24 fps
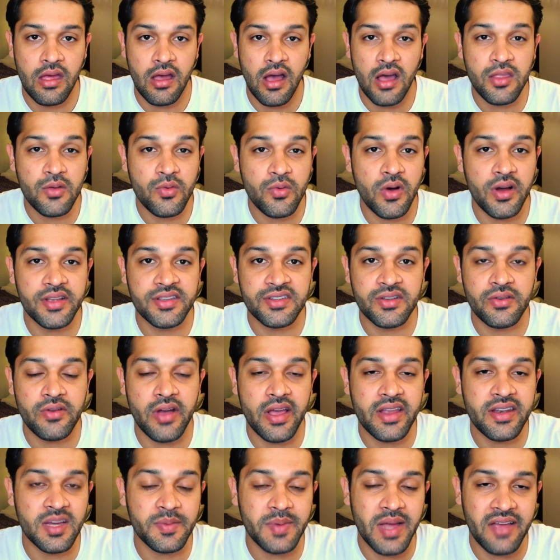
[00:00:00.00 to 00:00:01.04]
Otherwise, you'll
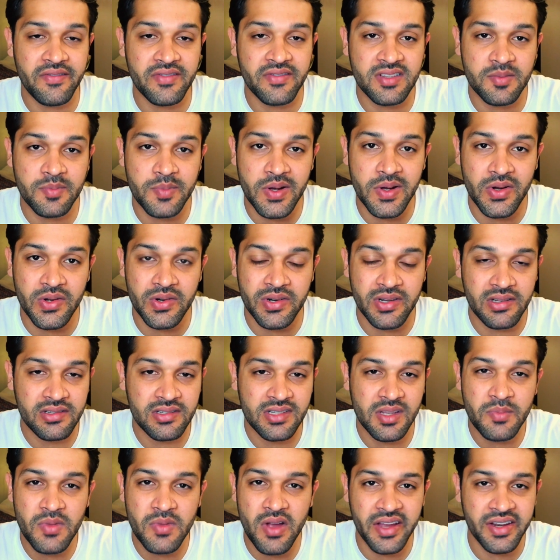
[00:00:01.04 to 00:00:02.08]
end up having to build
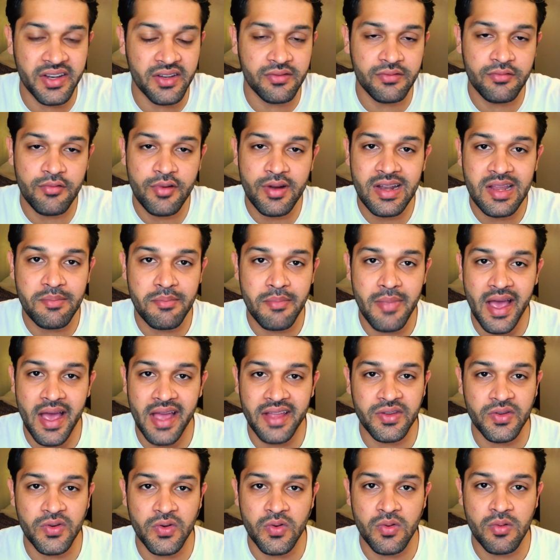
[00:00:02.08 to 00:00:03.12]
some kind of really
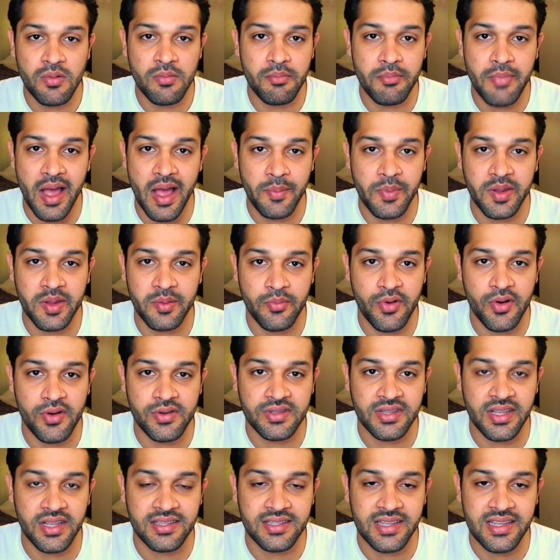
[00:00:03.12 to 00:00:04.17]
manual mapping
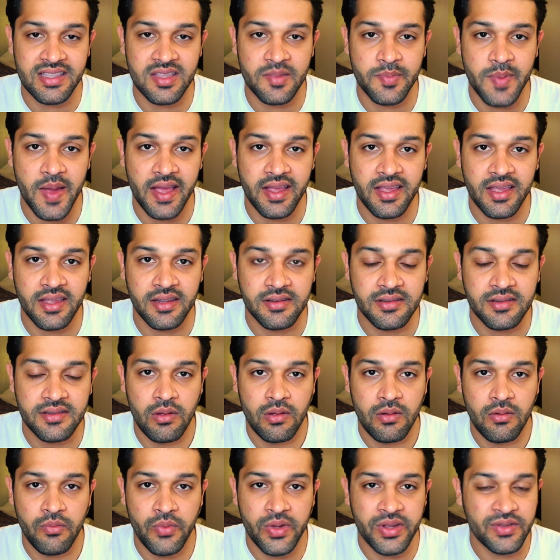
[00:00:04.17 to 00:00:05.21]
process in the backend
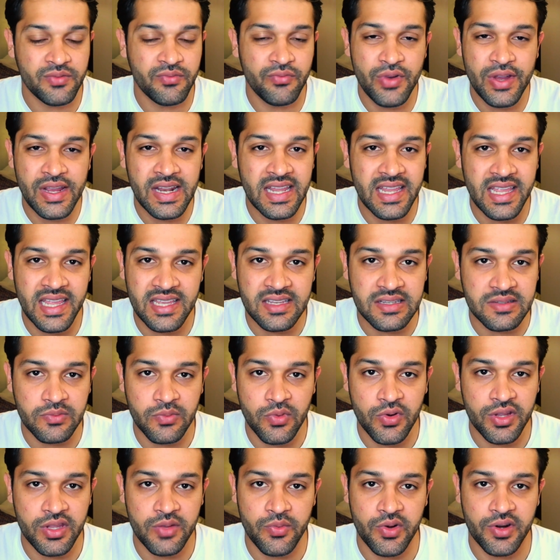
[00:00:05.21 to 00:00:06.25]
which really isn't
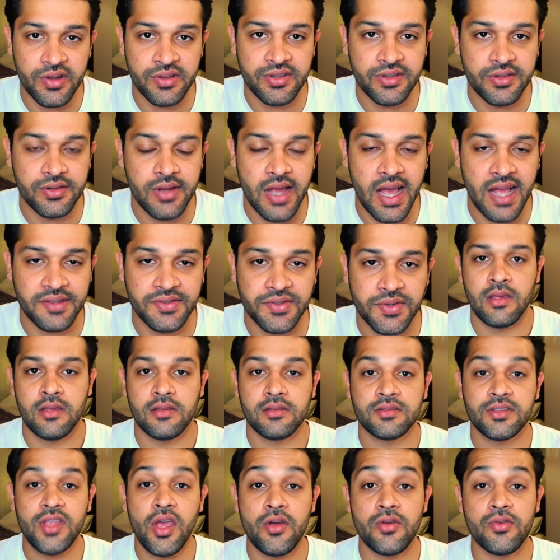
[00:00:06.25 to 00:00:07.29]
what you want to do at all.
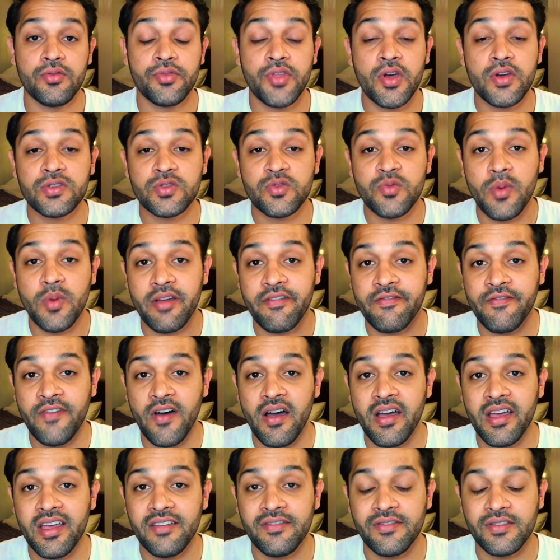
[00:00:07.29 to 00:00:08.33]
So, those are my
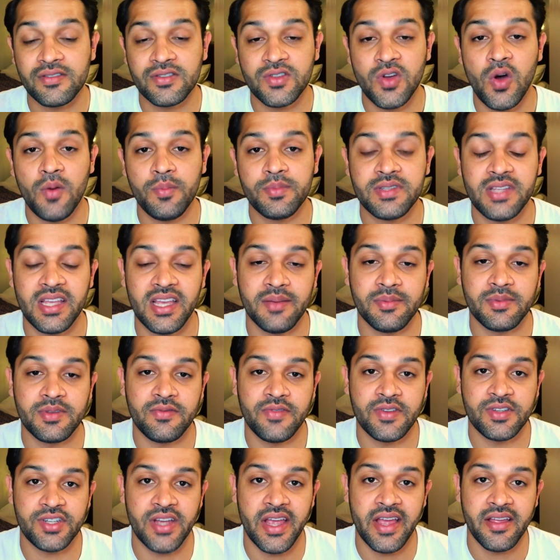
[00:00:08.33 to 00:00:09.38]
five top tips
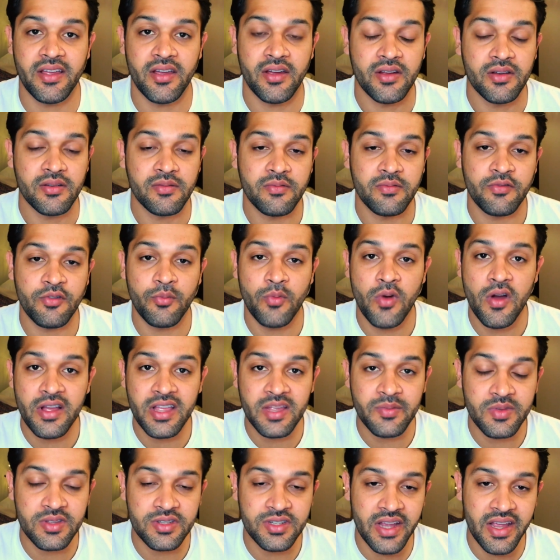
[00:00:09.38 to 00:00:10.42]
for Django. From
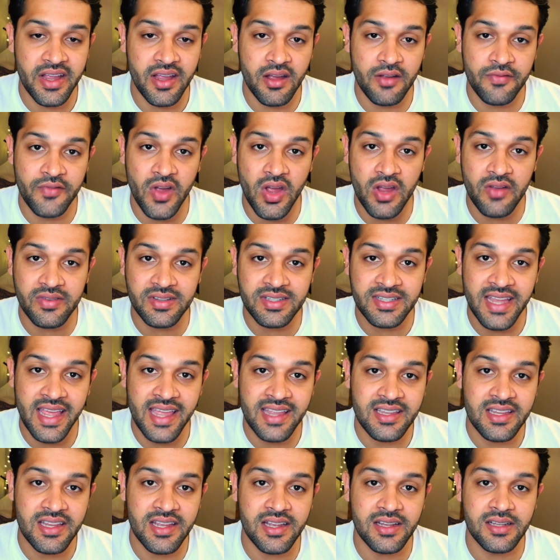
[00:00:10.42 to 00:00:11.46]
working with Django for over
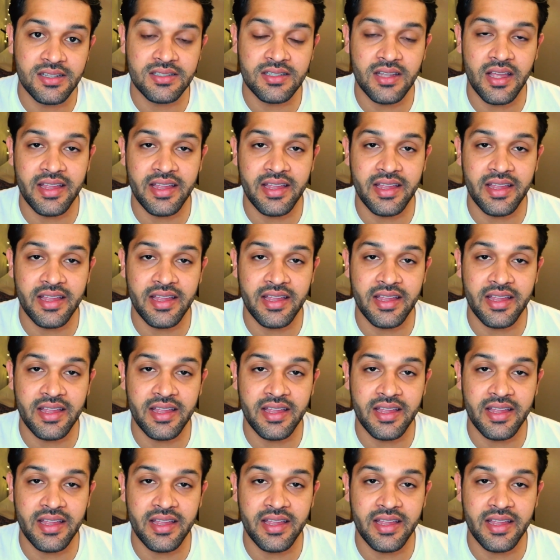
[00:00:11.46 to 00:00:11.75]
10 years, I